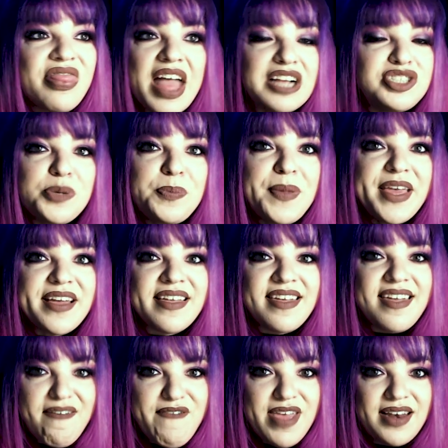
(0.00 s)
That should be a
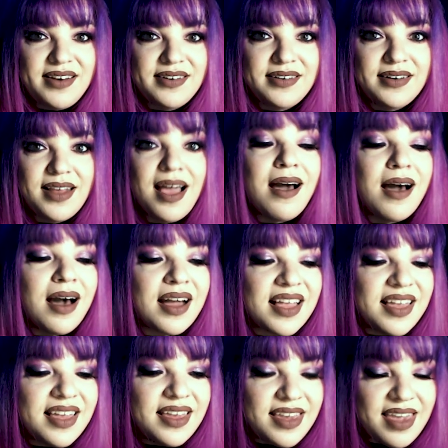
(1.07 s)
given.
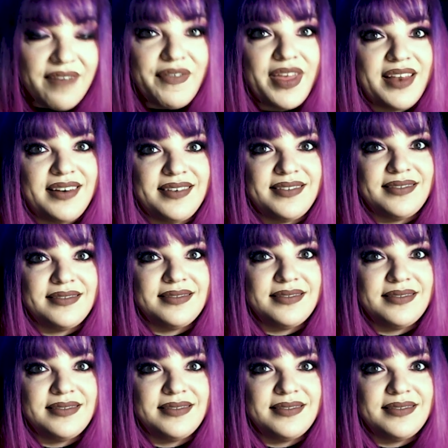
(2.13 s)
A given.